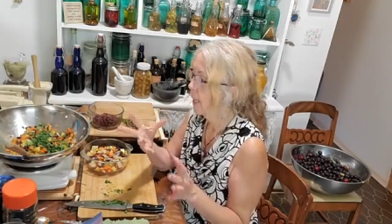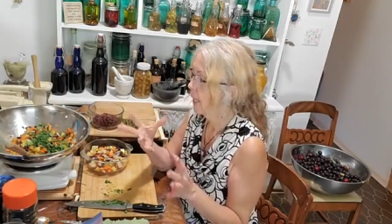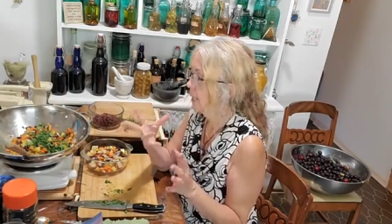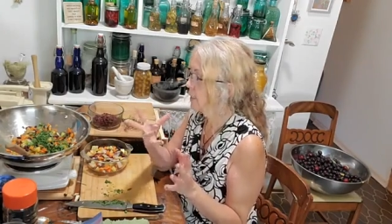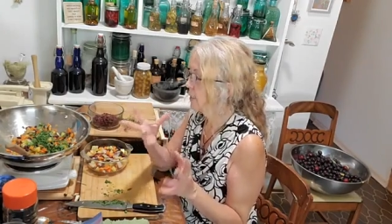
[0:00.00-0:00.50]

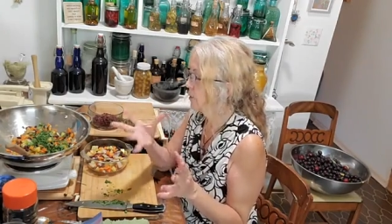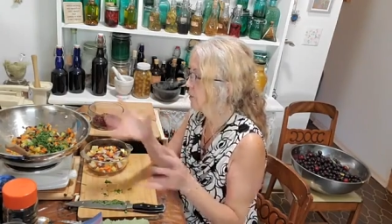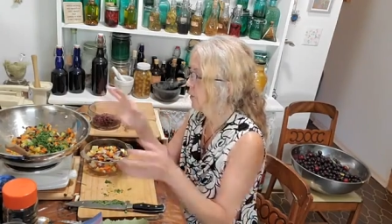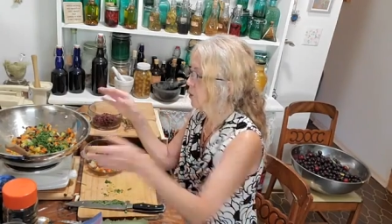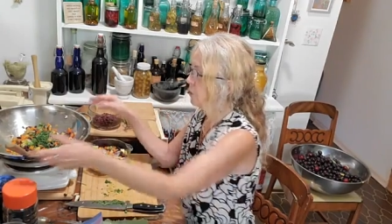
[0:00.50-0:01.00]
and so
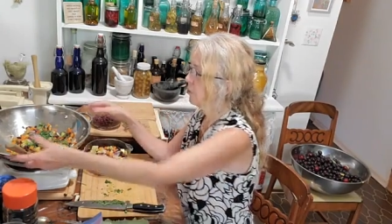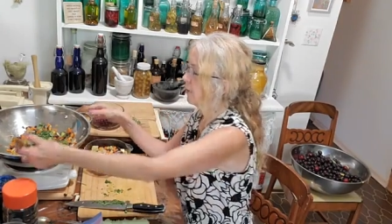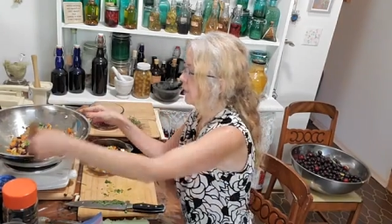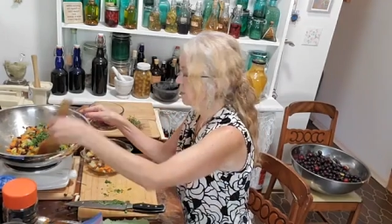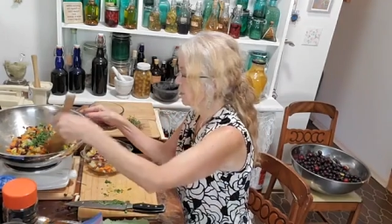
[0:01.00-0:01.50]
especially with
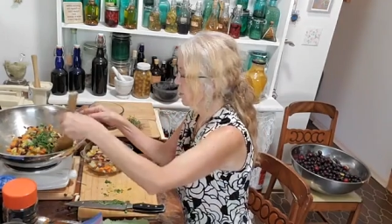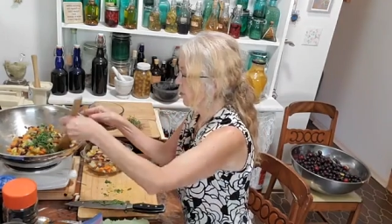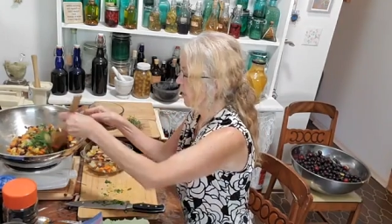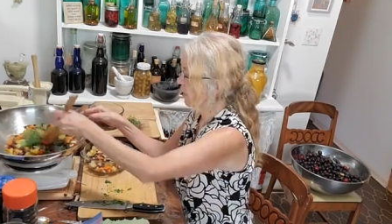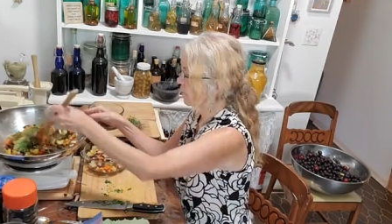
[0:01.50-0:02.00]
things that are
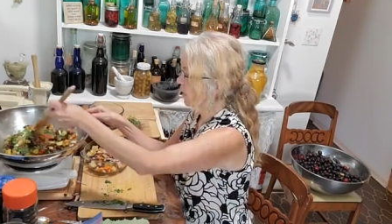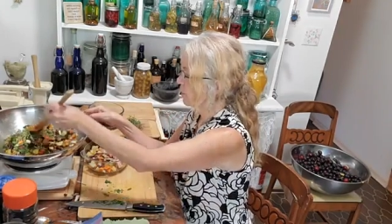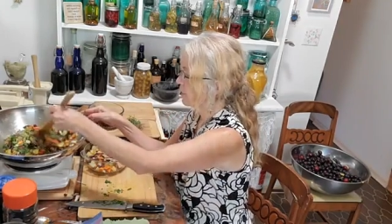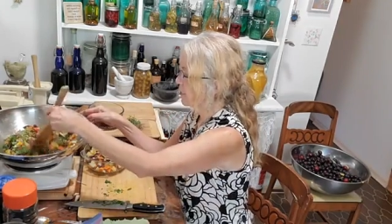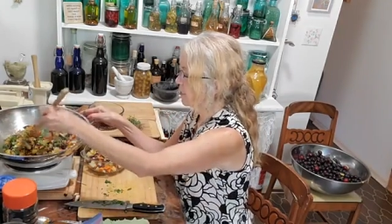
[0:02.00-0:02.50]
high in
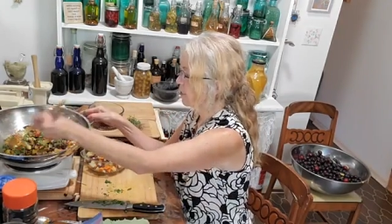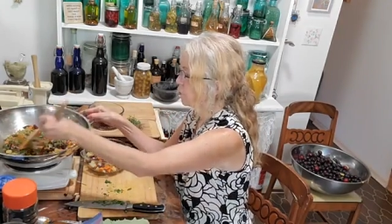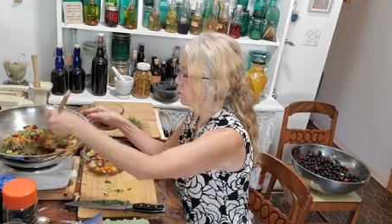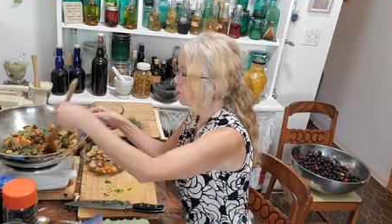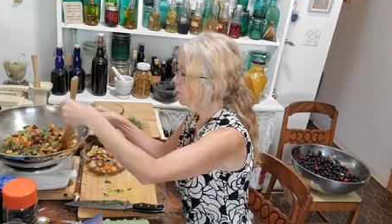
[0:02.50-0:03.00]
vitamin C, you
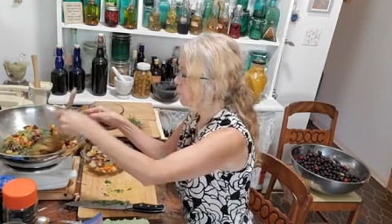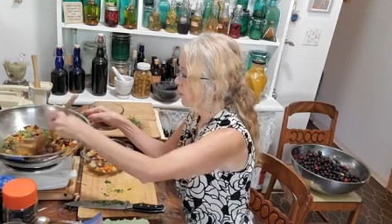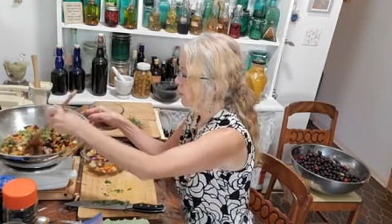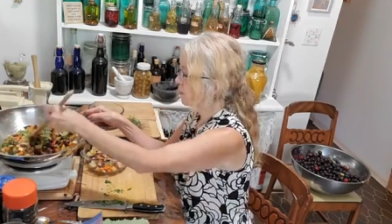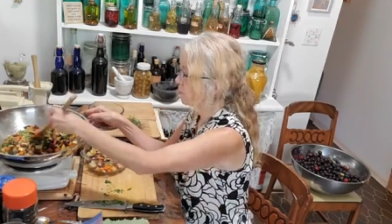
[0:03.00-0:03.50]
don't
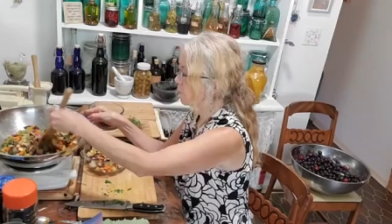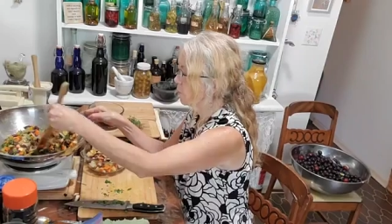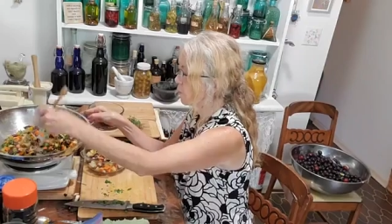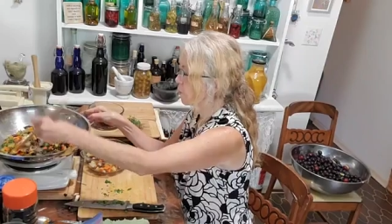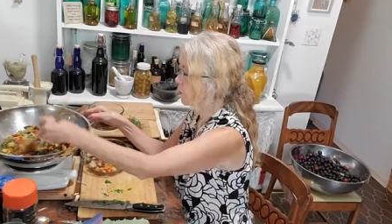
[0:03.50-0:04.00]
want them
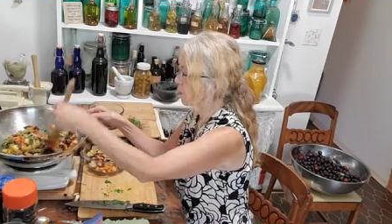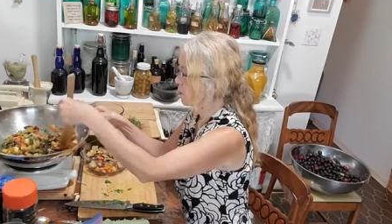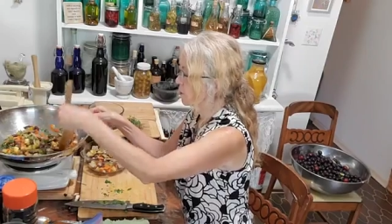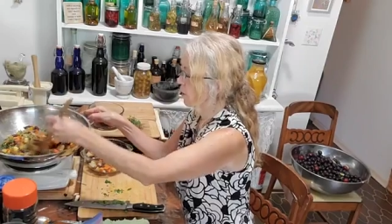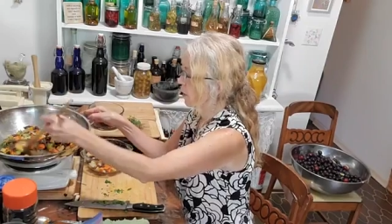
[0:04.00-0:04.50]
overcooked.